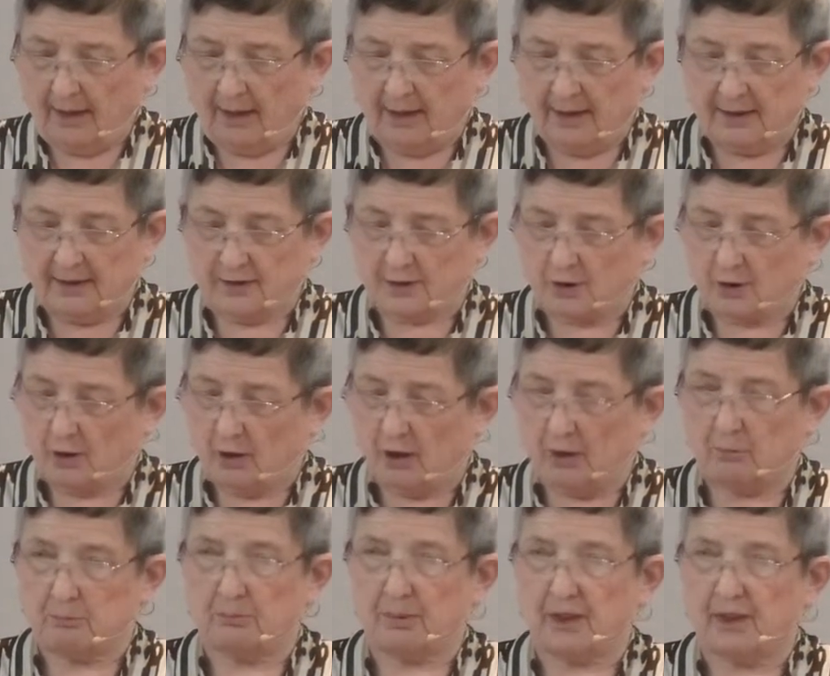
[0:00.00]
It is
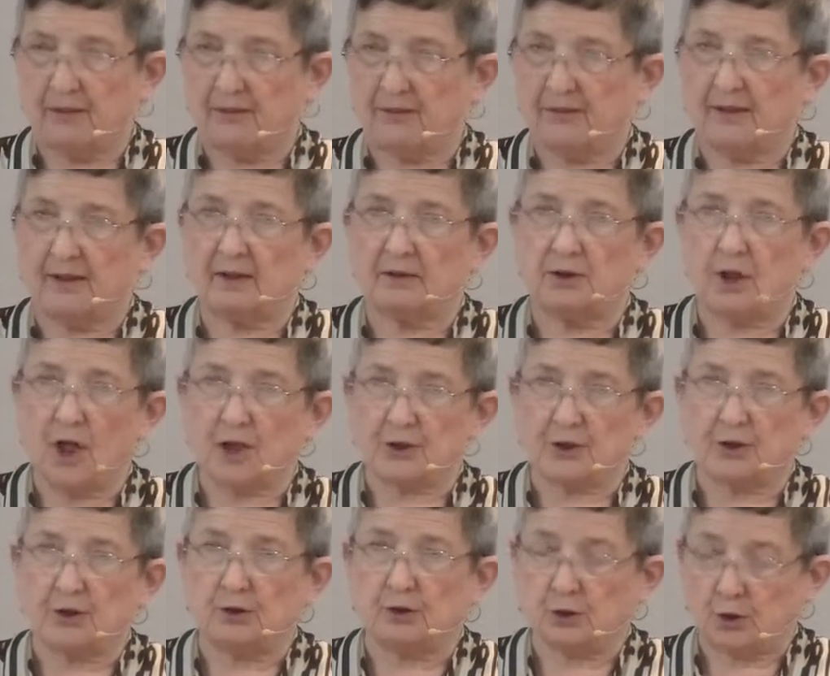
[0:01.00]
not by
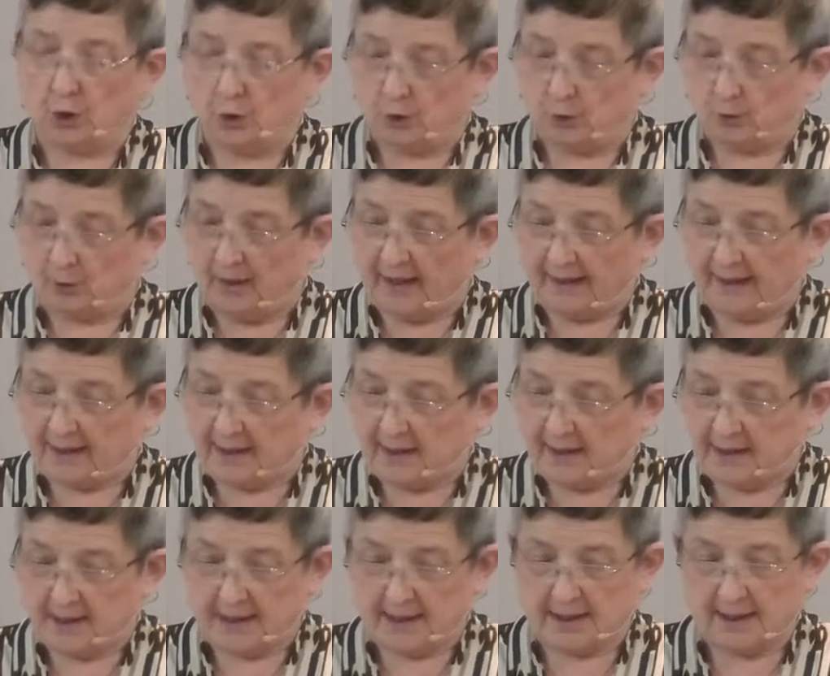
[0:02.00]
theological
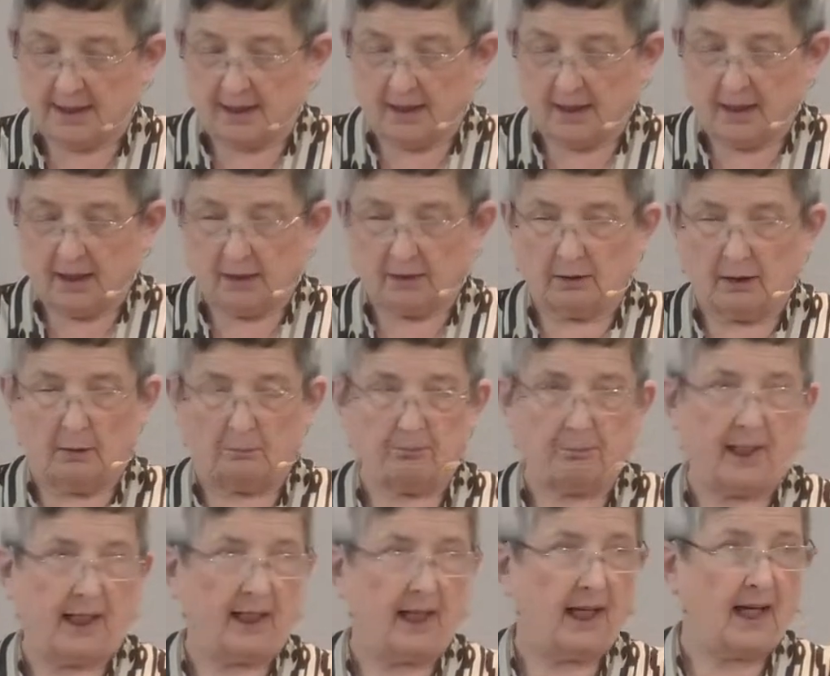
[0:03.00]
correctness, not
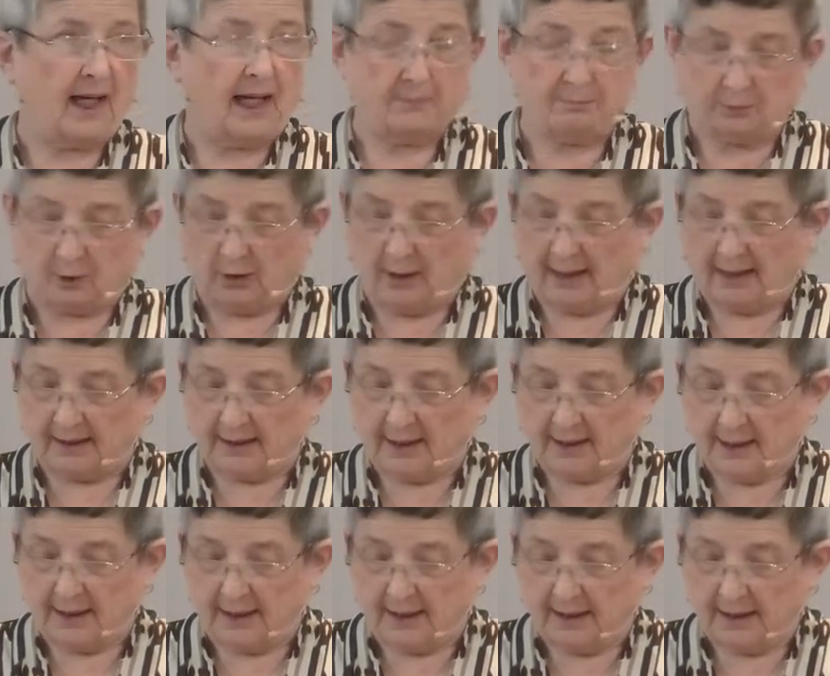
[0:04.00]
by high
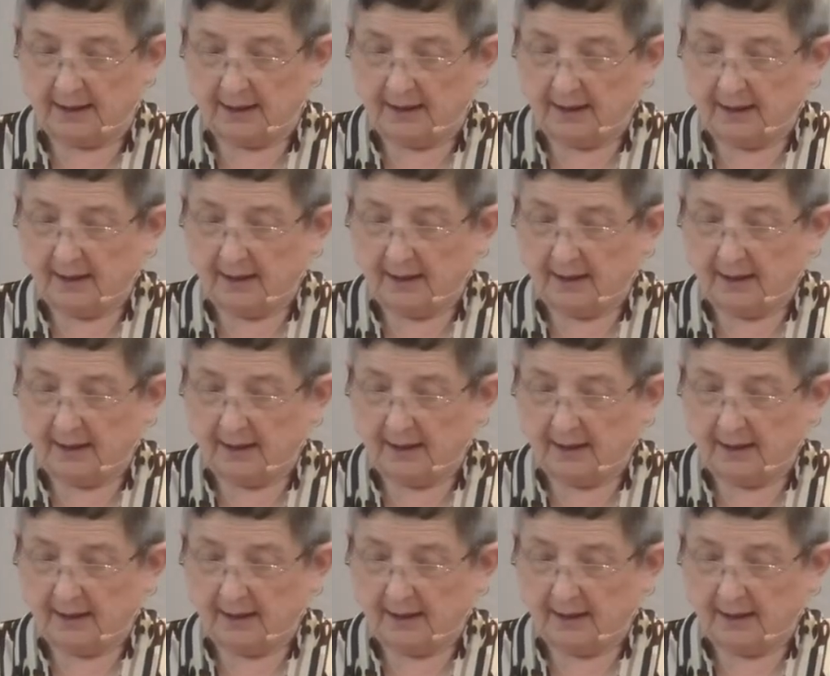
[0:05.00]
morality,